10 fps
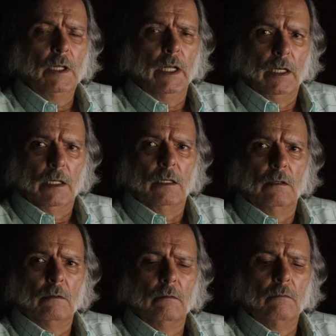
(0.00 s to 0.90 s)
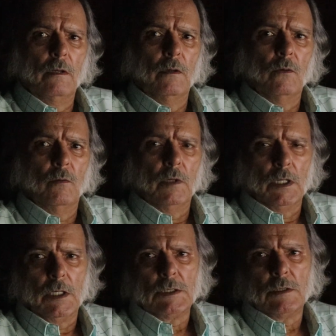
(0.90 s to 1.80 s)
in with
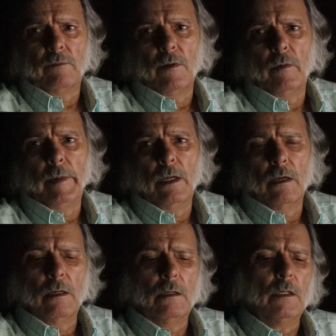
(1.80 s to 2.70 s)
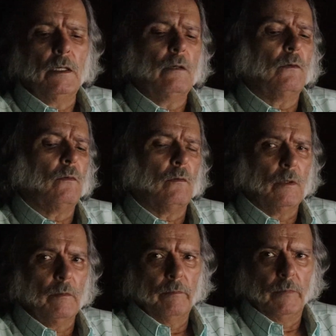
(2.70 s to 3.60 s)
the Russophobia and all
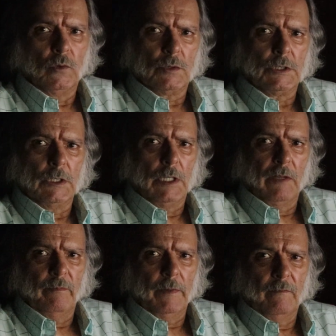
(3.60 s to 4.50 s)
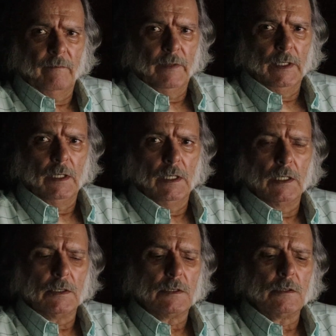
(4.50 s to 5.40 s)
the bullshit they've been feeding
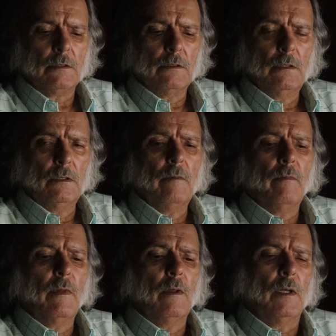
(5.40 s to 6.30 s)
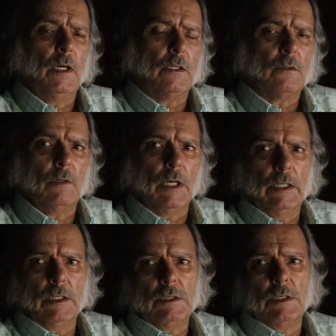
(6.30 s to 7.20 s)
us. Earlier
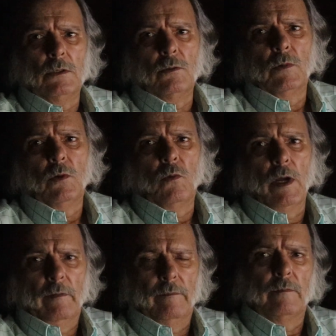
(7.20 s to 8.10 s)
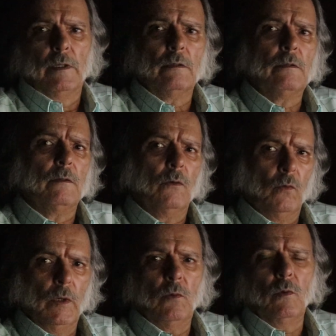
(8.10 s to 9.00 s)
tonight I said to my wife that
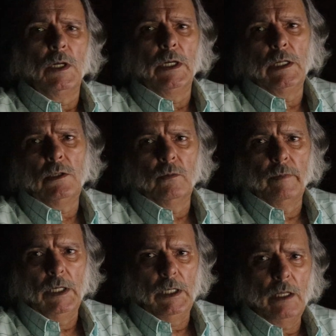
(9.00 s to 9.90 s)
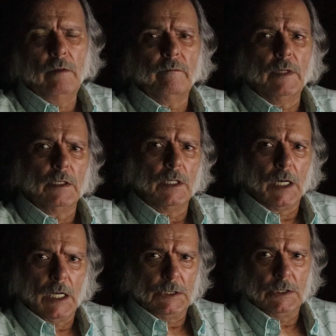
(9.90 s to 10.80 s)
we were led to believe that the
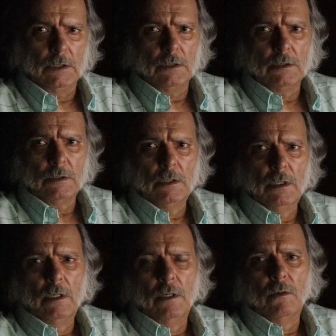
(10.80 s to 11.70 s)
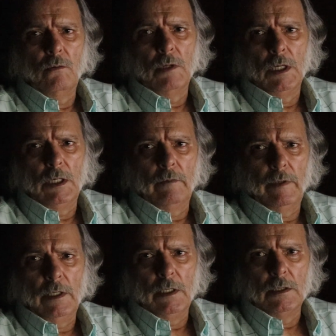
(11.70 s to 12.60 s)
Russians were
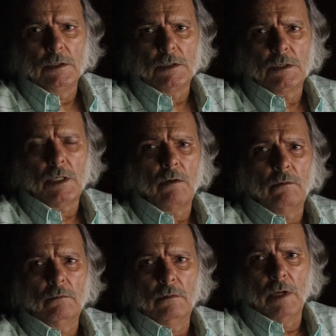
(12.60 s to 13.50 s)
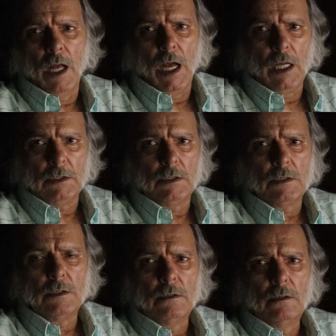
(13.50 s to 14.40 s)
living in stone
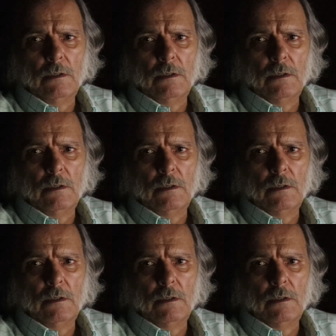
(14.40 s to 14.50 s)
huts